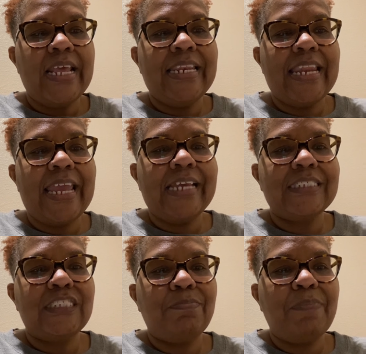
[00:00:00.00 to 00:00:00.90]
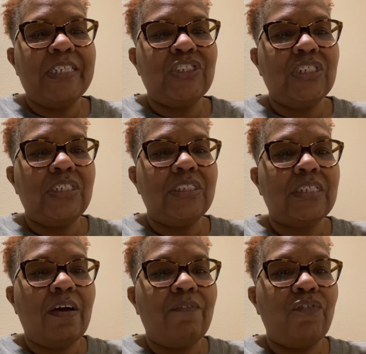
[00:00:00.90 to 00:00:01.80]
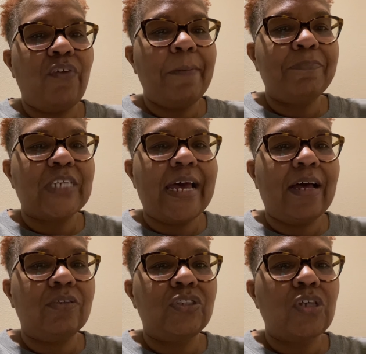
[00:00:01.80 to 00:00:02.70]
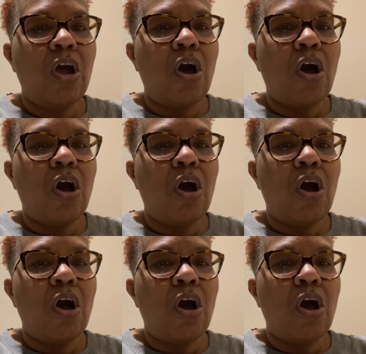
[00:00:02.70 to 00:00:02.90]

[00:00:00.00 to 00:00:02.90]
land species of reptiles